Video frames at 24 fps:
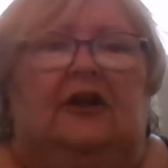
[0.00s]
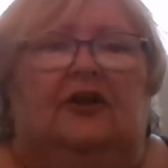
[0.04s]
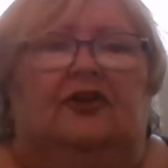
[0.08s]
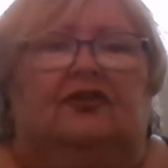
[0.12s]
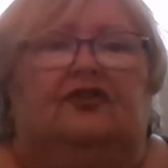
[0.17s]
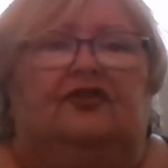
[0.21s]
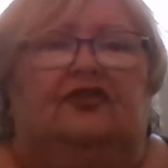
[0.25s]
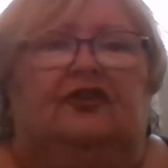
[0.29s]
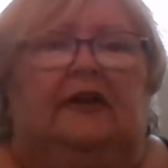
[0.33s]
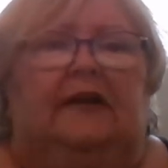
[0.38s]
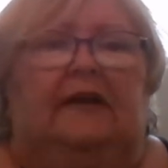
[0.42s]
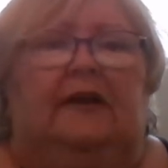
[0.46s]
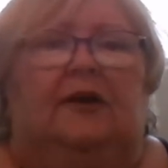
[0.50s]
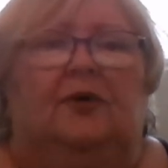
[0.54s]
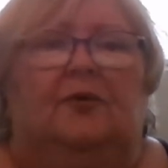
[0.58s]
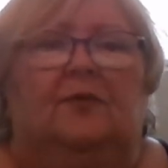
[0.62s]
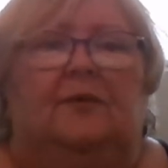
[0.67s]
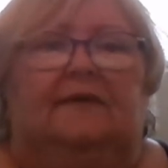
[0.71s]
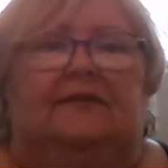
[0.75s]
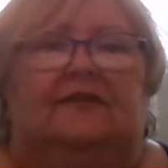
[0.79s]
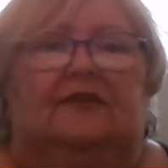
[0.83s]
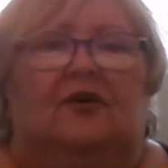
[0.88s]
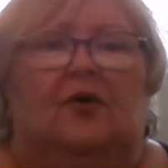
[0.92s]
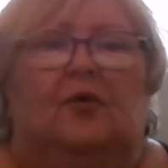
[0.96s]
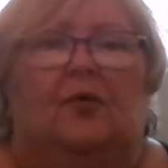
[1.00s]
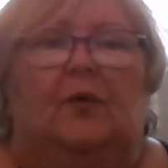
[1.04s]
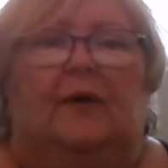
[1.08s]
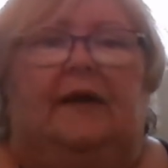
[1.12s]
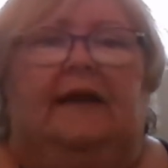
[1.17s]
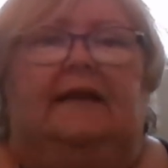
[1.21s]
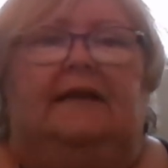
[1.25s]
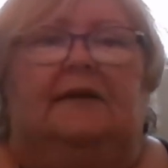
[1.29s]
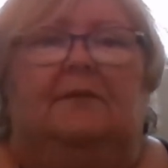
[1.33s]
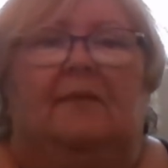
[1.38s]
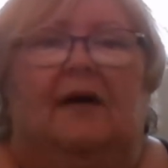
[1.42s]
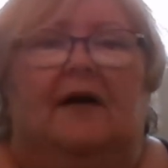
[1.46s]
She who was
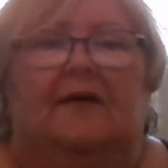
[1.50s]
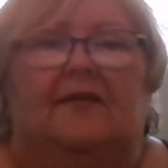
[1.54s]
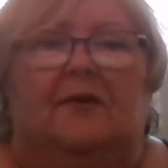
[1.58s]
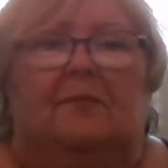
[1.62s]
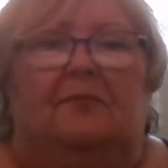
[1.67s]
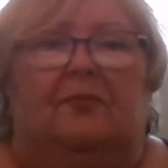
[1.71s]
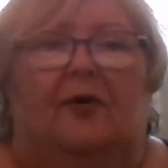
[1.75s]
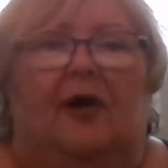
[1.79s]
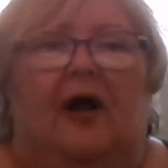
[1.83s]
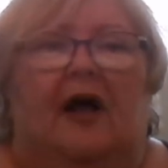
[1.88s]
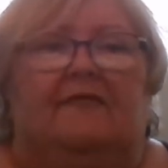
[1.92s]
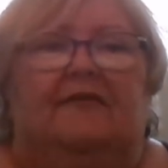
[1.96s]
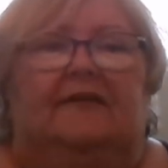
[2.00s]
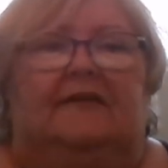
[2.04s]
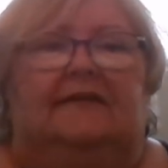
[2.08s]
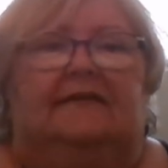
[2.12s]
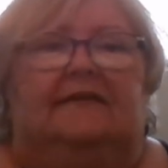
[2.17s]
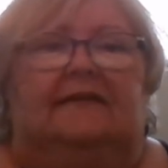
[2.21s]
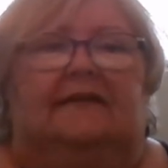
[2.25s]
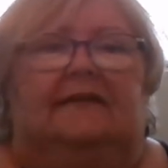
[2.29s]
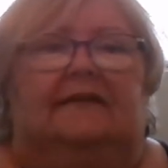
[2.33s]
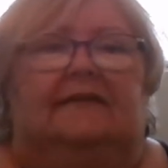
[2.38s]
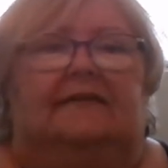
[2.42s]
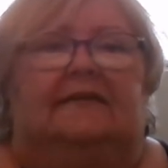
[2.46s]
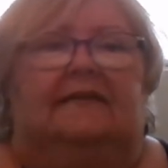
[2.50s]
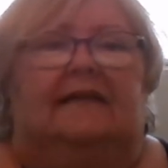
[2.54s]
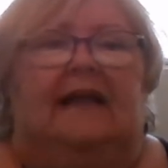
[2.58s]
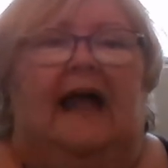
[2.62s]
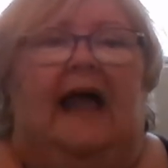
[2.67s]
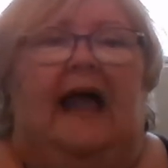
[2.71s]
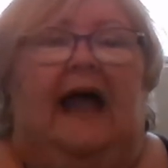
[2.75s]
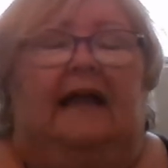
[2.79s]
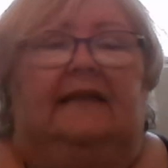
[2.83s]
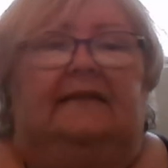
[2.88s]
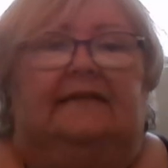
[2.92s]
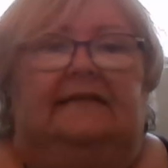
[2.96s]
queen among the provinces
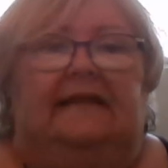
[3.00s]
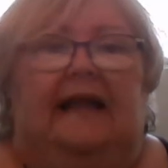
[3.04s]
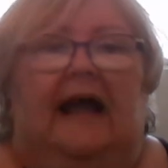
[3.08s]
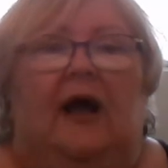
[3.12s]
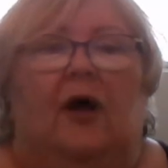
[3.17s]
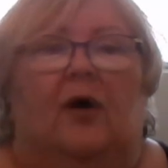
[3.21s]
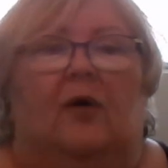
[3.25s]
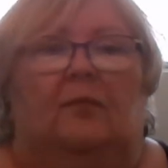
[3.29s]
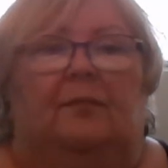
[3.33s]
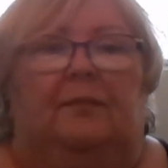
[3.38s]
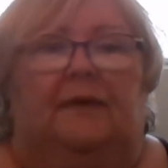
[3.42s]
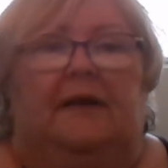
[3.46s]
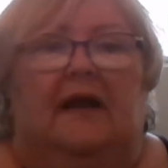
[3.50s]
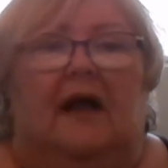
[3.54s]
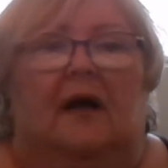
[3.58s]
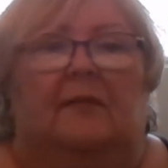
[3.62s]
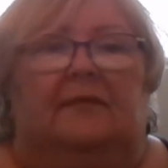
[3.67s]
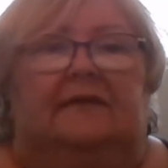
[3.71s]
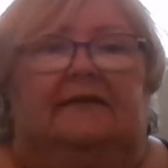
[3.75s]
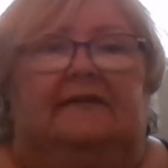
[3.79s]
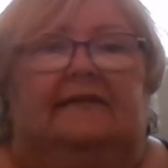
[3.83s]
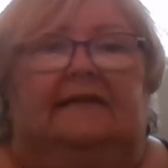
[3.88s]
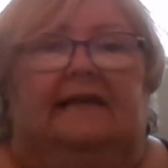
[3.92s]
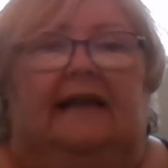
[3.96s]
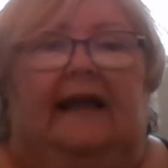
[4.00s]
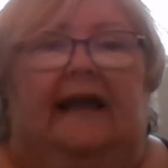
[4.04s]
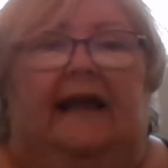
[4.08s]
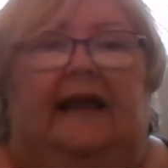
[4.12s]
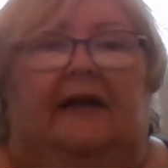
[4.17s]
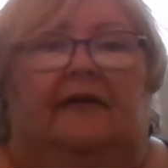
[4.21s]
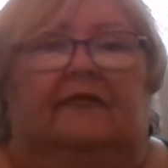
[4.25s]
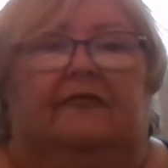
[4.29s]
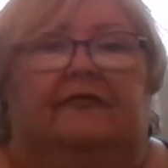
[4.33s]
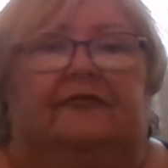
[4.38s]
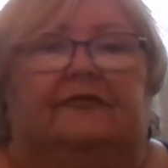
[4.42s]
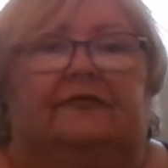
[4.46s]
has now become a
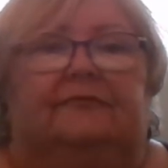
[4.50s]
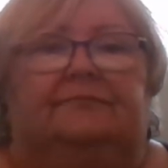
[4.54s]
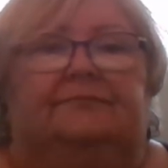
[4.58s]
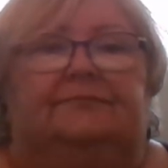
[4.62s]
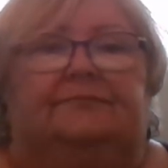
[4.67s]
slave.